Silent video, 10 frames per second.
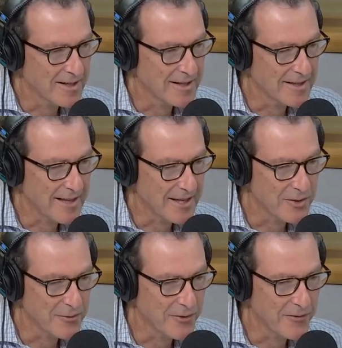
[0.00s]
And thank
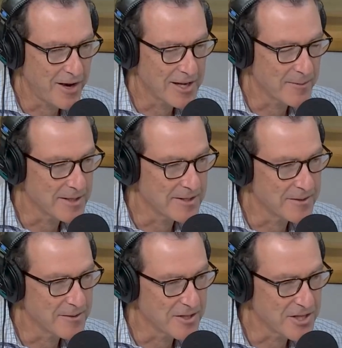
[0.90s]
you for inviting me to
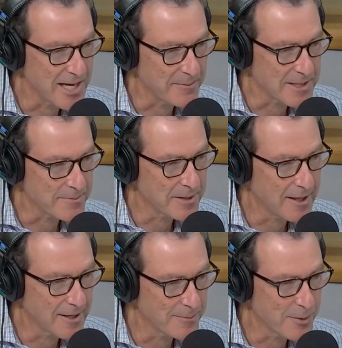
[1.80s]
do the shameless
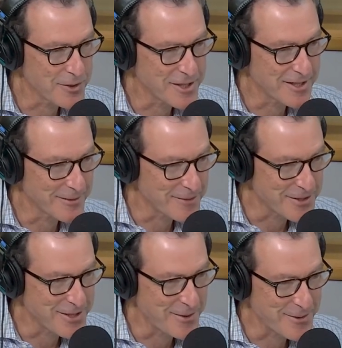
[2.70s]
plug portion of the
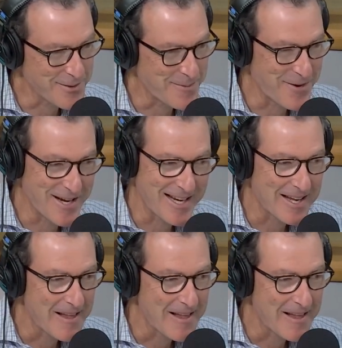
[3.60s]
show this morning.